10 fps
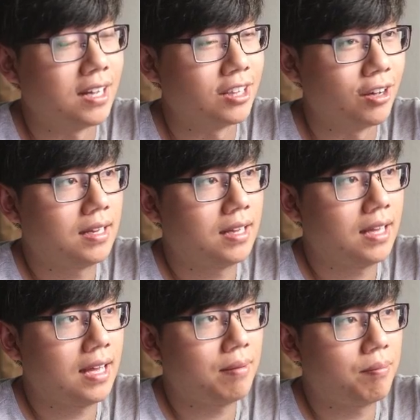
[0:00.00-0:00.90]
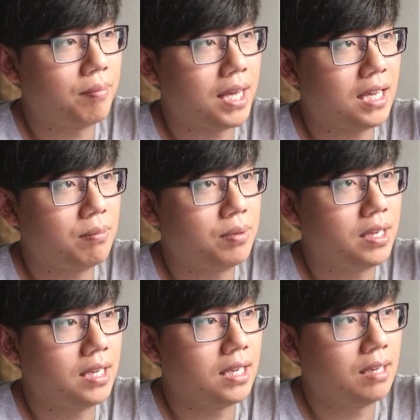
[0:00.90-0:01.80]
though. And
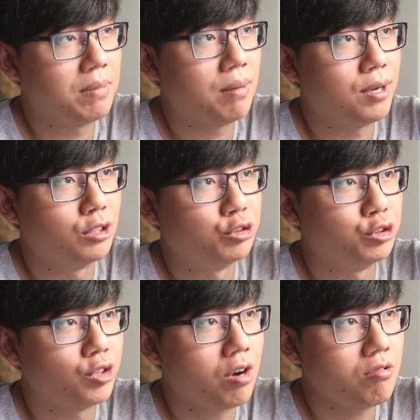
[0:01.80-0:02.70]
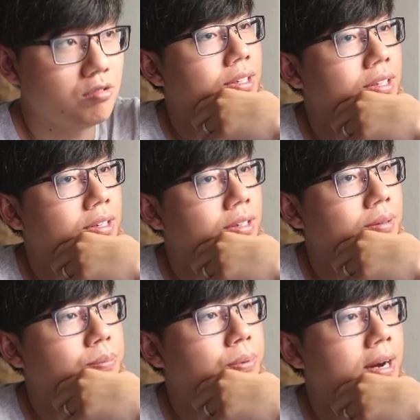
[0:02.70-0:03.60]
maybe, maybe a Juno?
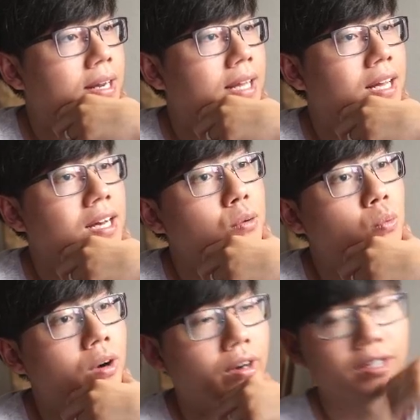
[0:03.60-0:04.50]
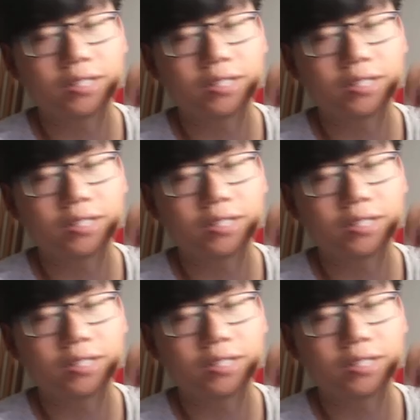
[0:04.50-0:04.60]
But it could work.